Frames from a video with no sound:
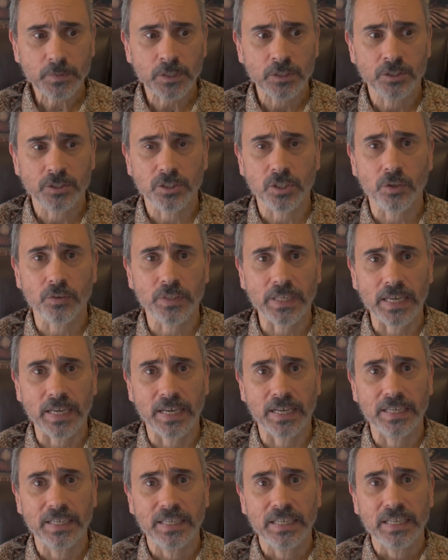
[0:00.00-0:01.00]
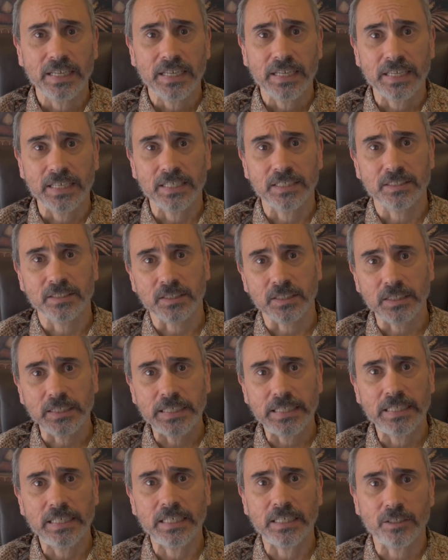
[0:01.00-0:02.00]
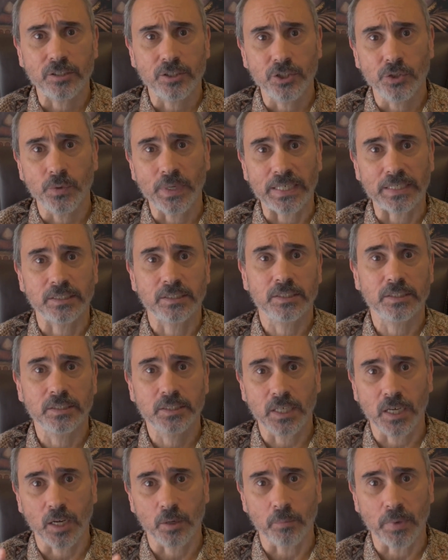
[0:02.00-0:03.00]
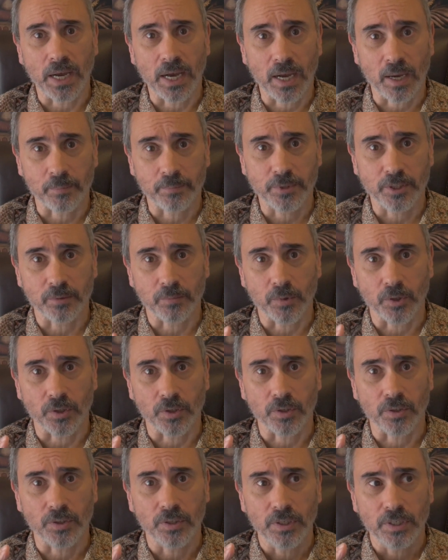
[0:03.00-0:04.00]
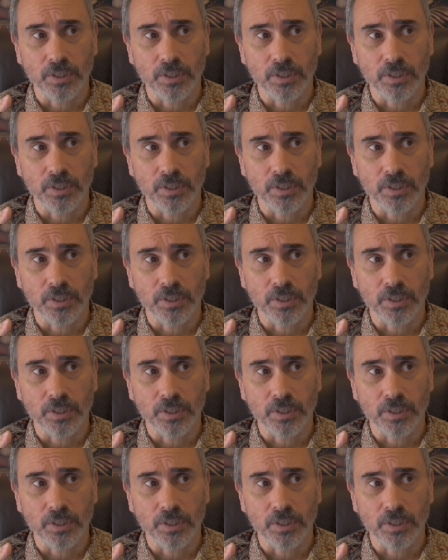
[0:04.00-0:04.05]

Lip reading: so that it is leading to a suboptimal